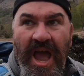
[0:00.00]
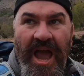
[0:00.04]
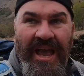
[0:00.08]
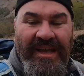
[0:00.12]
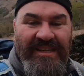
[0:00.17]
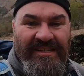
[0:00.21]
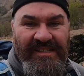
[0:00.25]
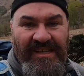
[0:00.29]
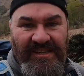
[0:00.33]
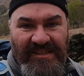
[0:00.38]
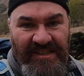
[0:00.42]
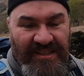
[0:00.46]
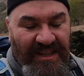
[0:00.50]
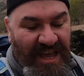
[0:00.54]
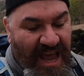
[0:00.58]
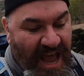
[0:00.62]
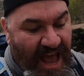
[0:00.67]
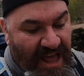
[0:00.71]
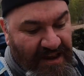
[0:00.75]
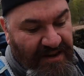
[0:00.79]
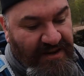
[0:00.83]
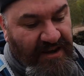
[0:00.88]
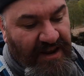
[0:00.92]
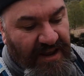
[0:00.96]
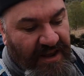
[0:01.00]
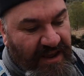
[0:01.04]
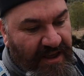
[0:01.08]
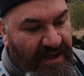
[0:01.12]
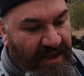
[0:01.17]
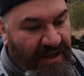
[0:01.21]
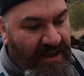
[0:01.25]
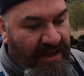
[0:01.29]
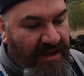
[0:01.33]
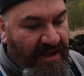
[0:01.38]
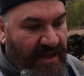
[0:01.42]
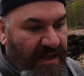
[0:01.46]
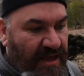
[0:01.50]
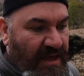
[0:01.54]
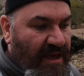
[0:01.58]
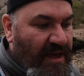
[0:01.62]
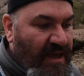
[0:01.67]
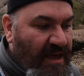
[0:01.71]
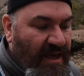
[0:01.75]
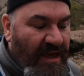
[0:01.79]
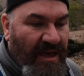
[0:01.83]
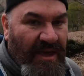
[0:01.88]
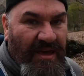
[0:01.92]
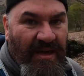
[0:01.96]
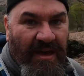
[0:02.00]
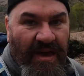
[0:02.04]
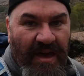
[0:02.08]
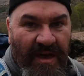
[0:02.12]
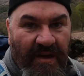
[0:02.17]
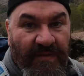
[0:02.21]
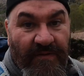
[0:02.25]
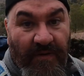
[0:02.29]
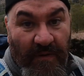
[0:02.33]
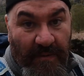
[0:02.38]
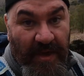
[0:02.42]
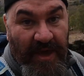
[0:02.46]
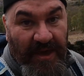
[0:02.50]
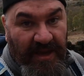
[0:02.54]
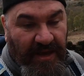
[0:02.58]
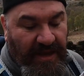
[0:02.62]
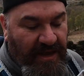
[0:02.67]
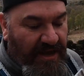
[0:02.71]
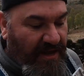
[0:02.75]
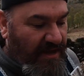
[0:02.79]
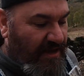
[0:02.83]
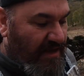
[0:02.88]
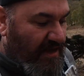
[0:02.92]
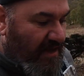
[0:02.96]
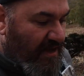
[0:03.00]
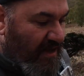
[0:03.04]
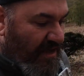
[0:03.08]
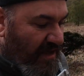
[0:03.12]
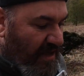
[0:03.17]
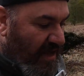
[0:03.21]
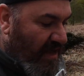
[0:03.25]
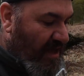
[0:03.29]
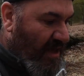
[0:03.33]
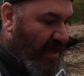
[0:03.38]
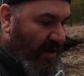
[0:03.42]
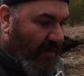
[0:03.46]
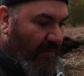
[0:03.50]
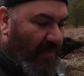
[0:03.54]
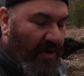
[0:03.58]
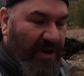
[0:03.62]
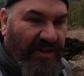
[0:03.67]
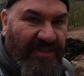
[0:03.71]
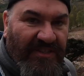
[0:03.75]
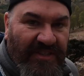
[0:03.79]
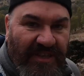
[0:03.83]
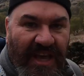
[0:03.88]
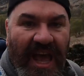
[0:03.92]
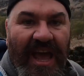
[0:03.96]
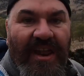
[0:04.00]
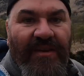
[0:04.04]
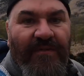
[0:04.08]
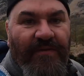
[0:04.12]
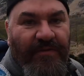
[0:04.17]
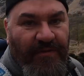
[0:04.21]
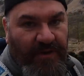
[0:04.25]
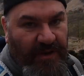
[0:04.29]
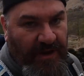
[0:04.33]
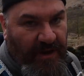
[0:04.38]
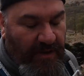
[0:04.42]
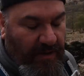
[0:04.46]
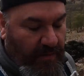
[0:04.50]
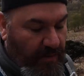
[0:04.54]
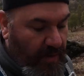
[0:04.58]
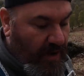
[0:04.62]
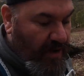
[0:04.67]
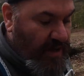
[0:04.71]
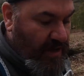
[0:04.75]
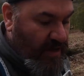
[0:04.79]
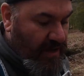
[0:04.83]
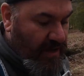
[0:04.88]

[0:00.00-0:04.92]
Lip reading: It isn't the end for me, but it's the end for you.